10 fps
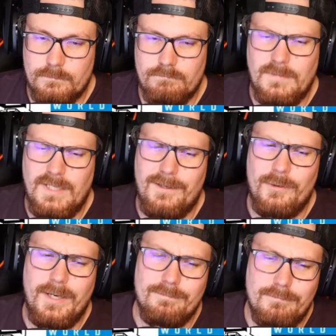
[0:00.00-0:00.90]
Yeah, you're
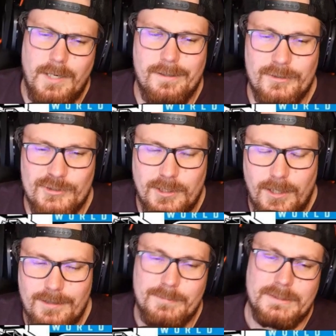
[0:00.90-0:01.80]
right. Mod or
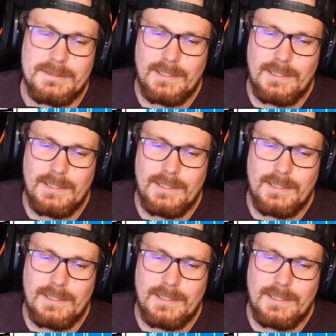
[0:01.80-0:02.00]
stock, but